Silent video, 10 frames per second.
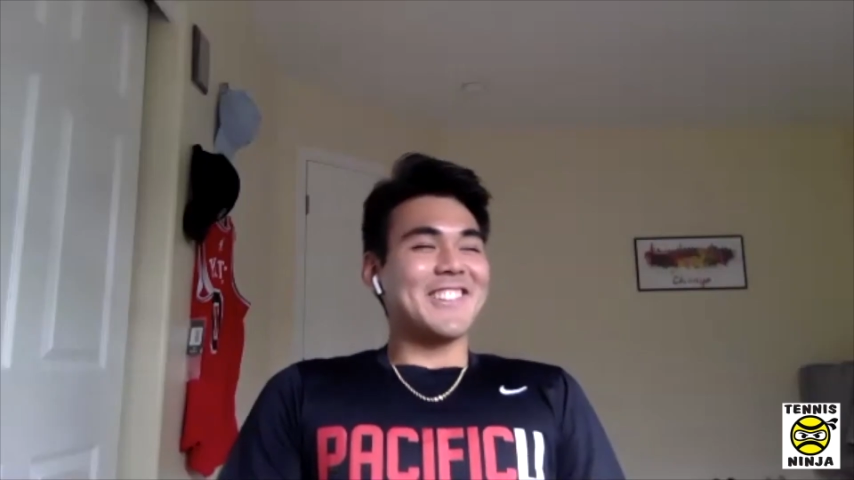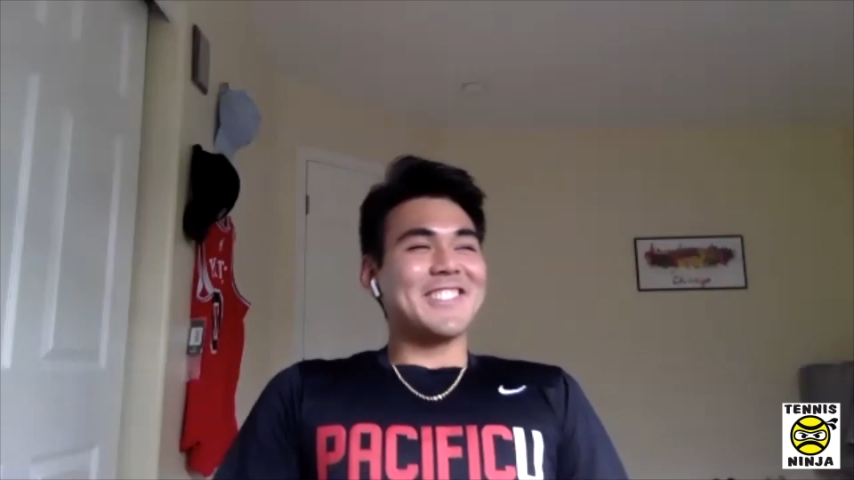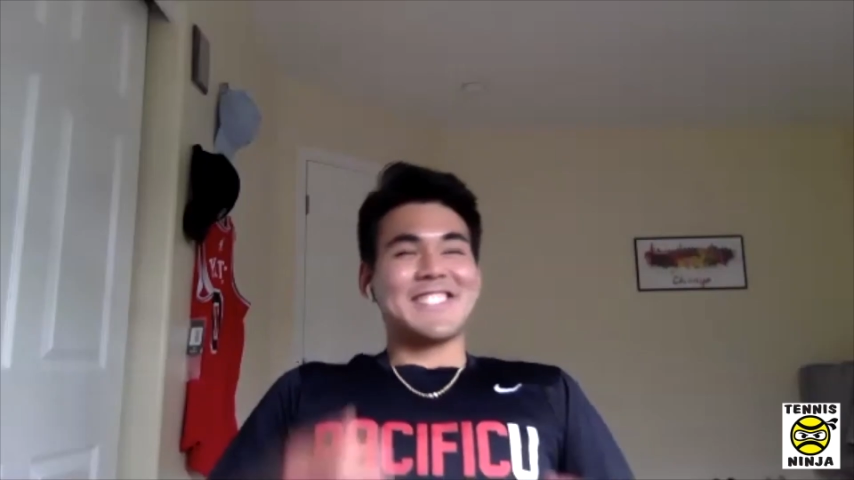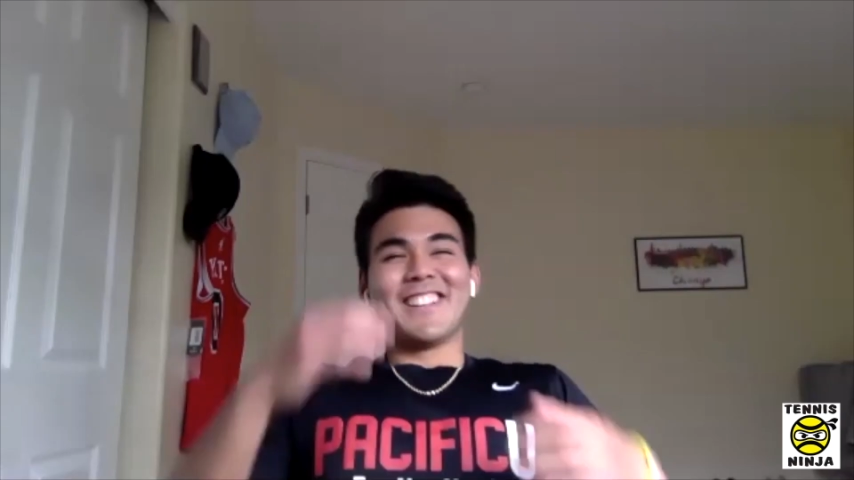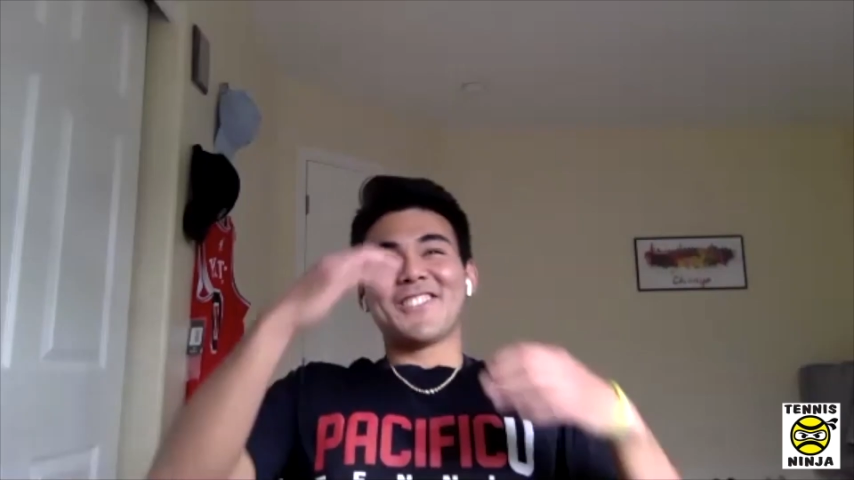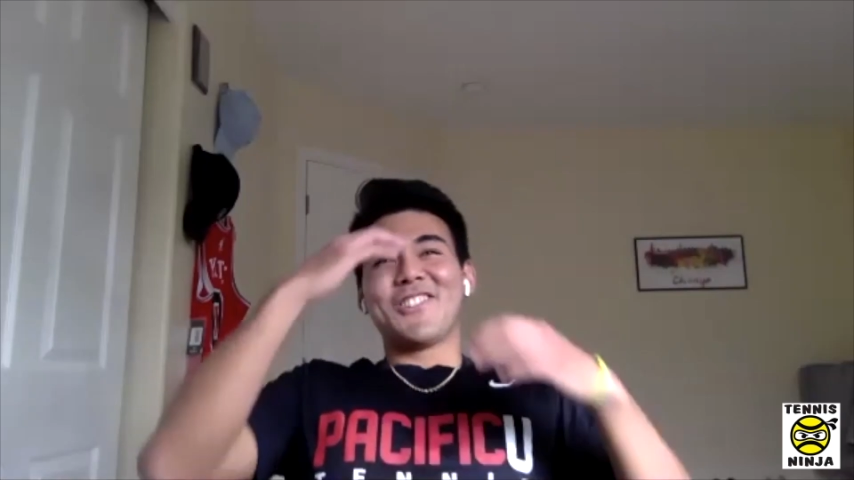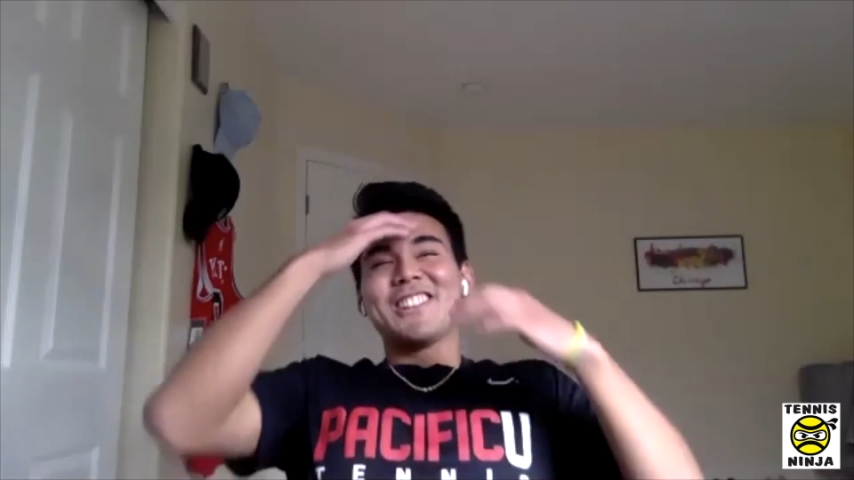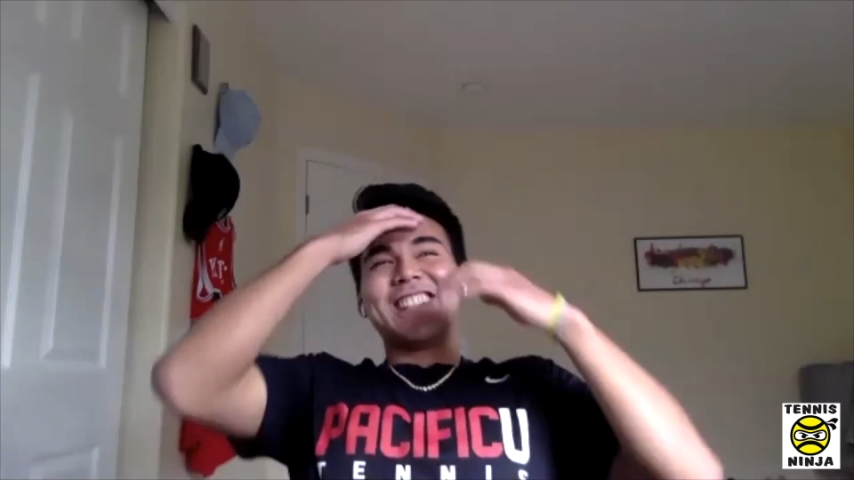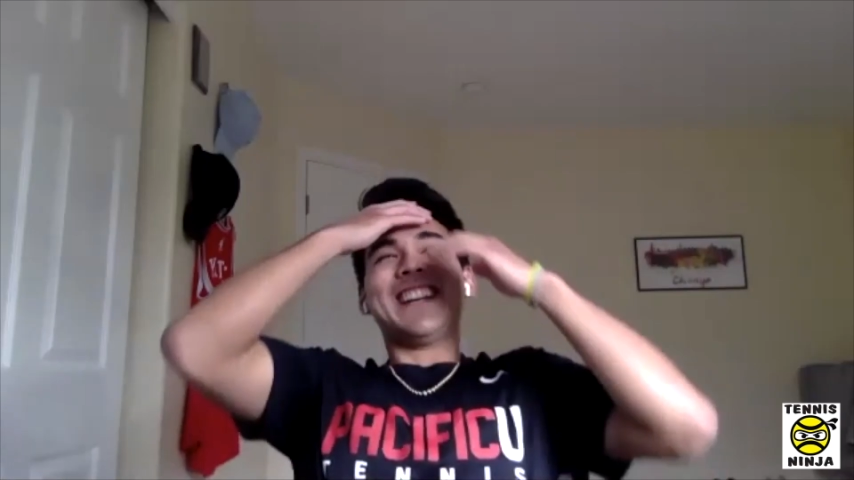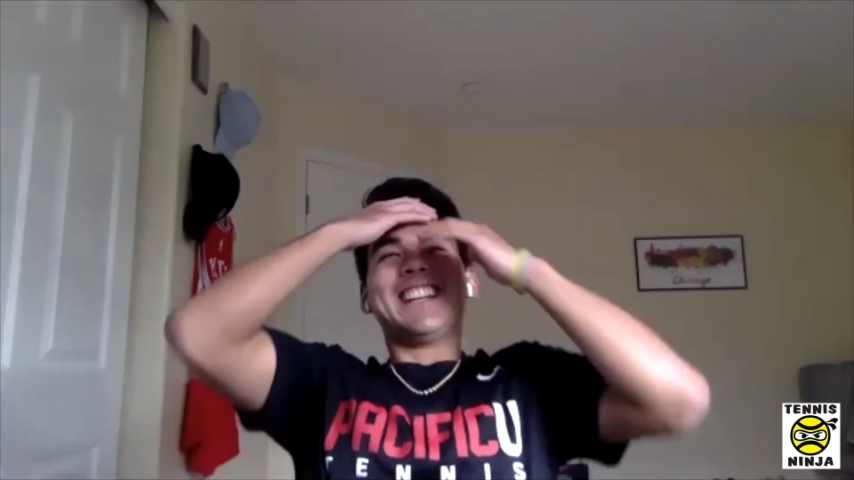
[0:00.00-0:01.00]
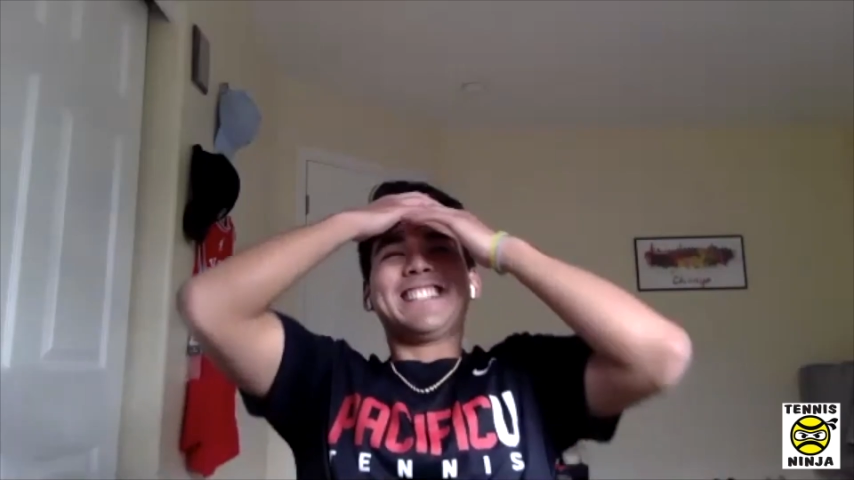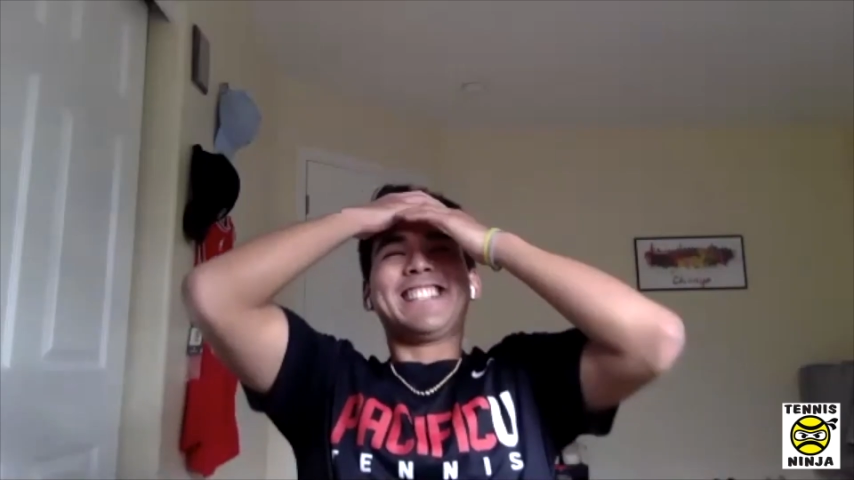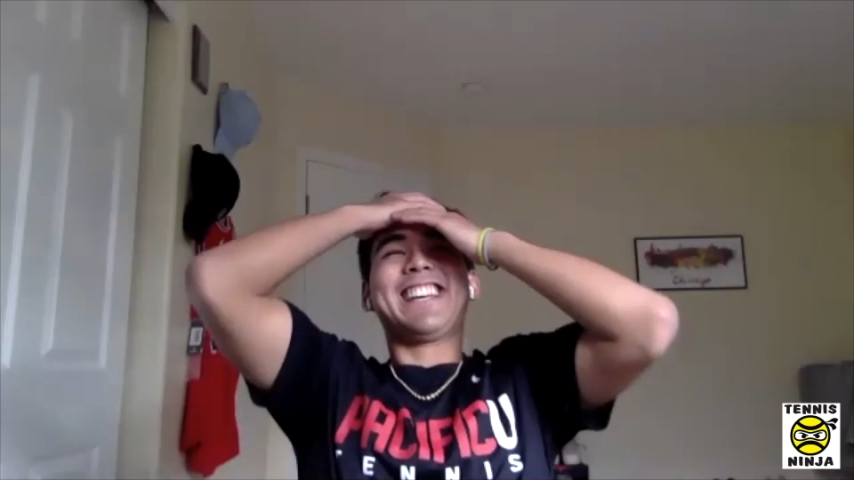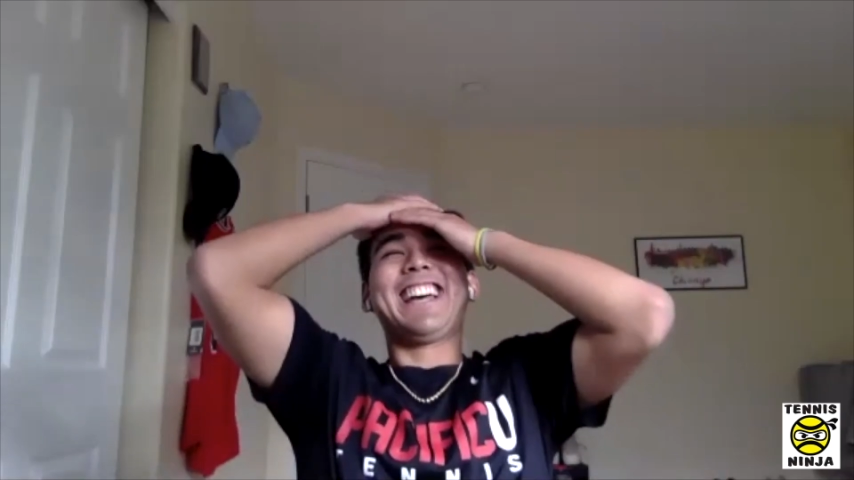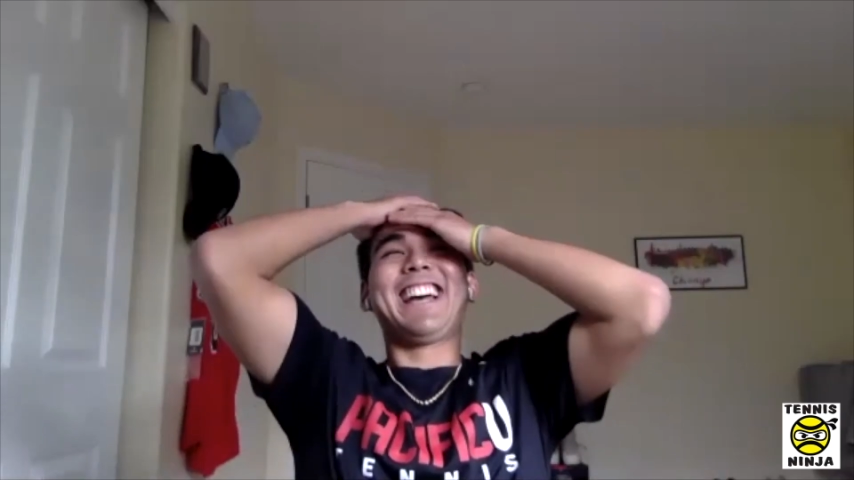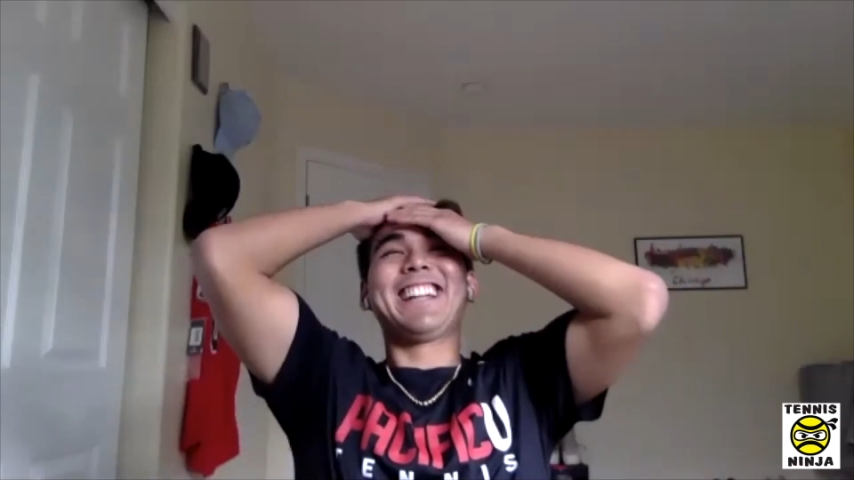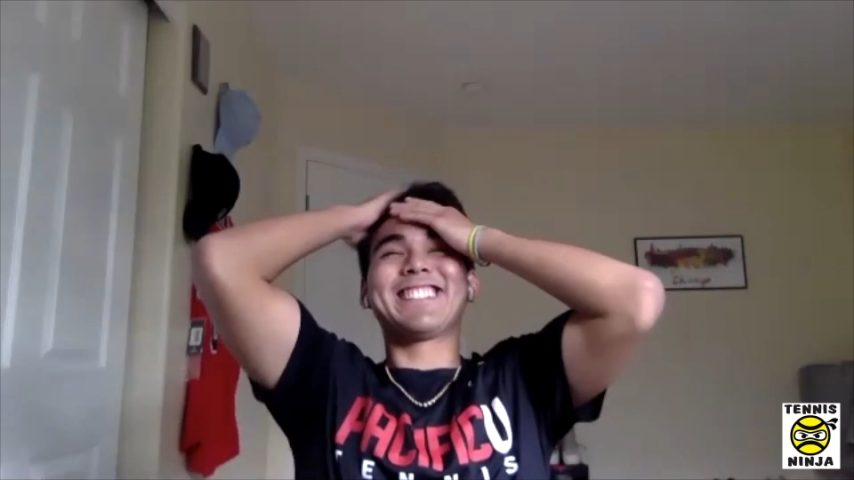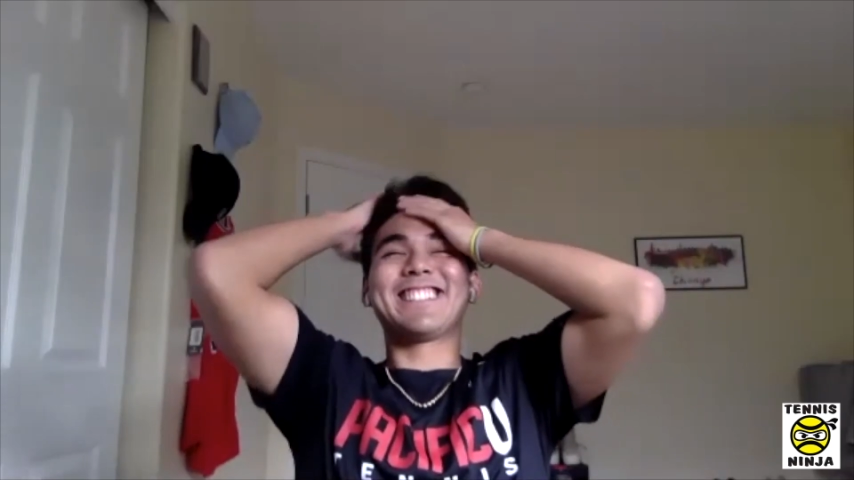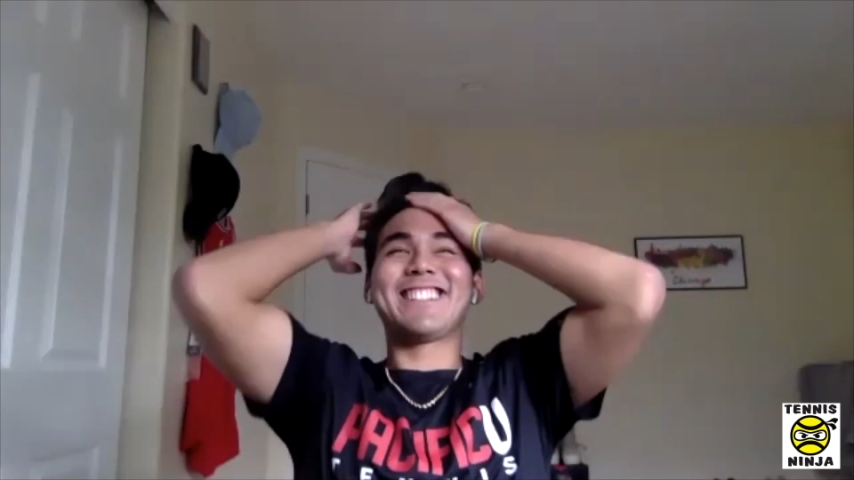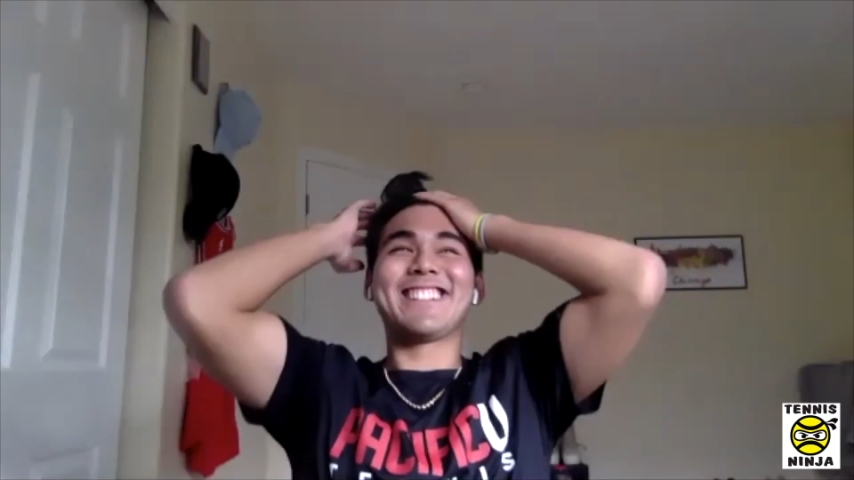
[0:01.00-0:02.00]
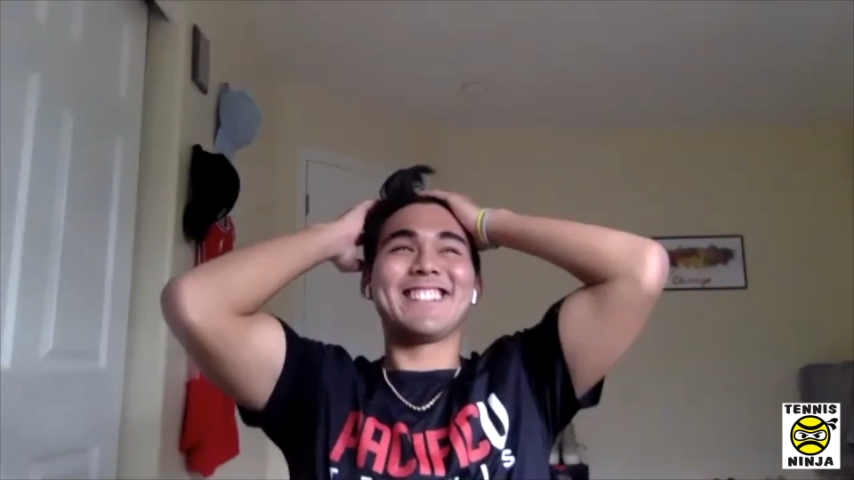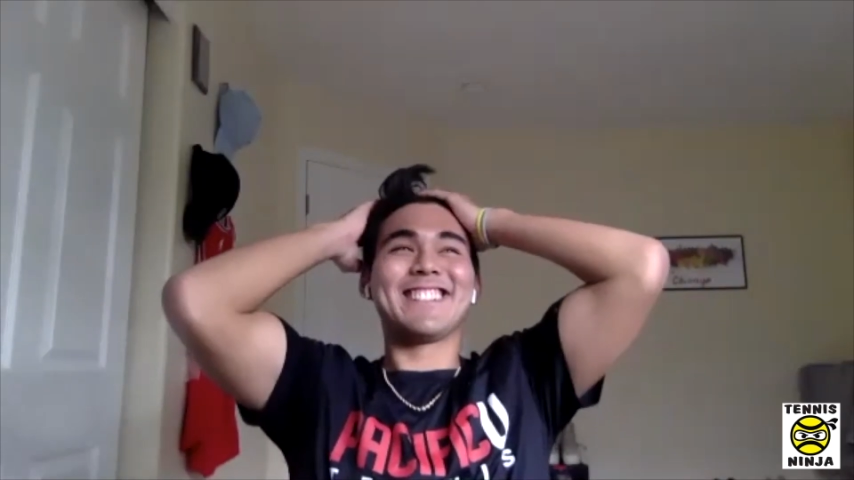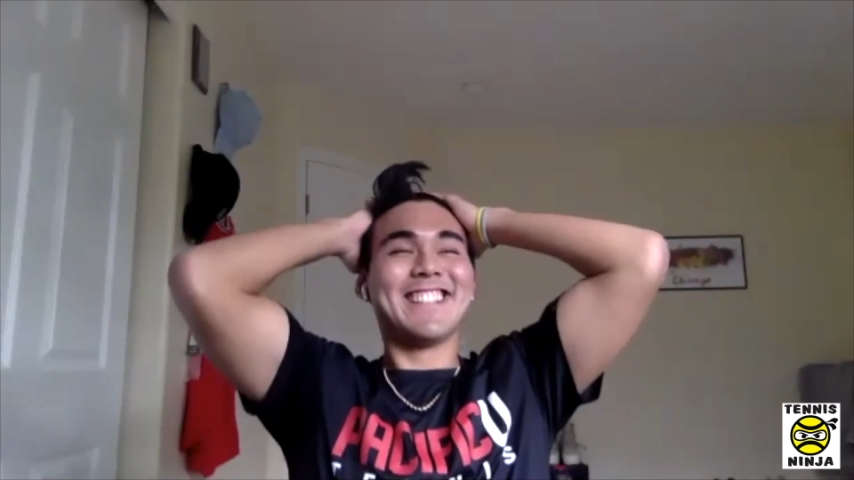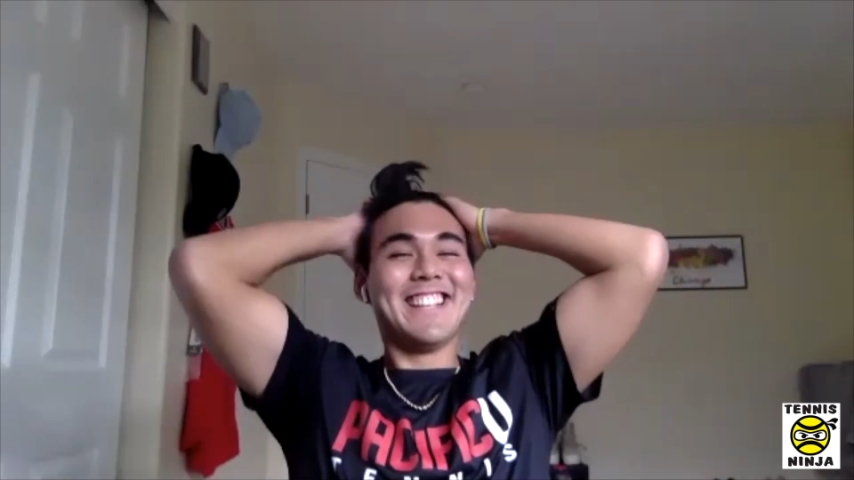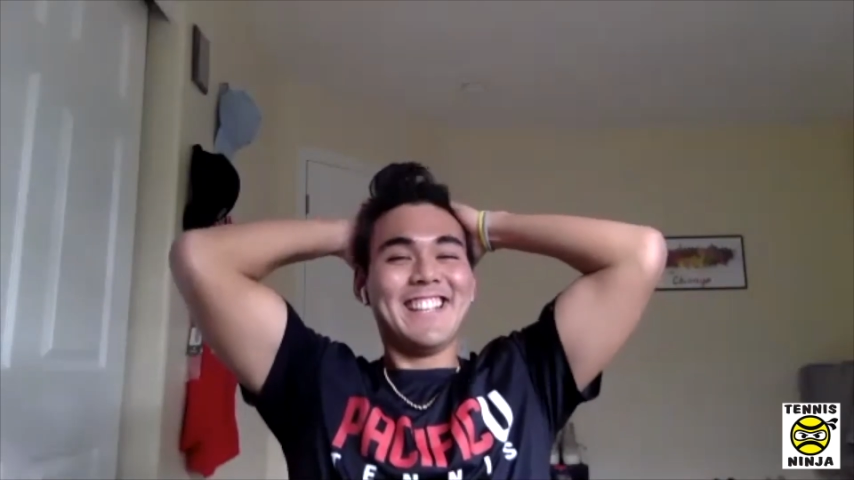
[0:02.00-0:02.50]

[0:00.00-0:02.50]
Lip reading: always a tough question to answer because,